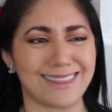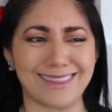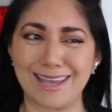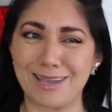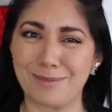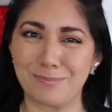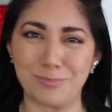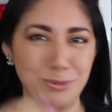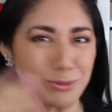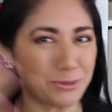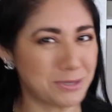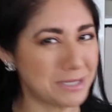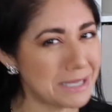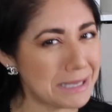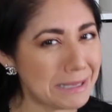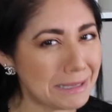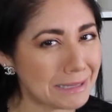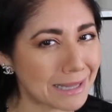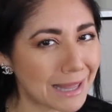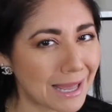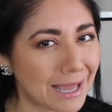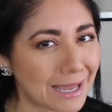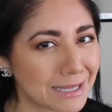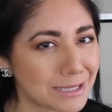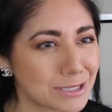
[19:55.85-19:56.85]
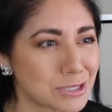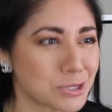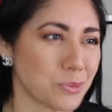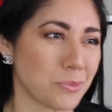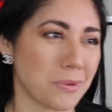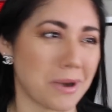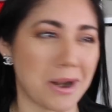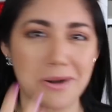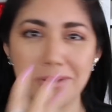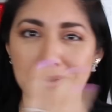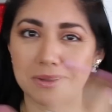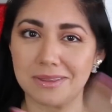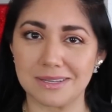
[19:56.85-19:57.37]
like boutique lights
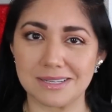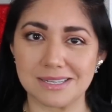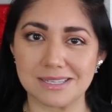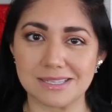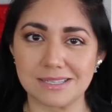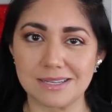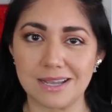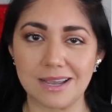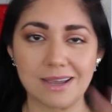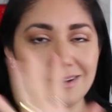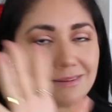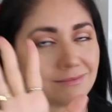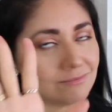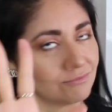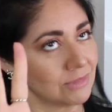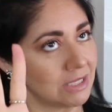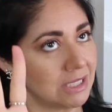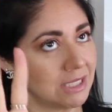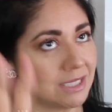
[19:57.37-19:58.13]
or out in the sun.